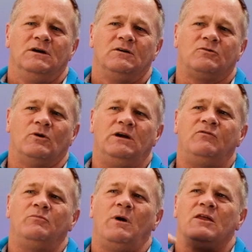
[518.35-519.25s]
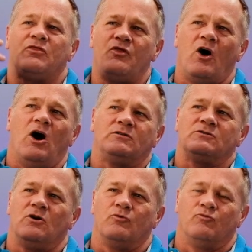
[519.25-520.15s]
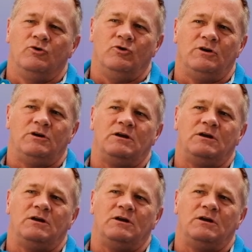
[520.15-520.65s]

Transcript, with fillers: So if my thoughts are rooted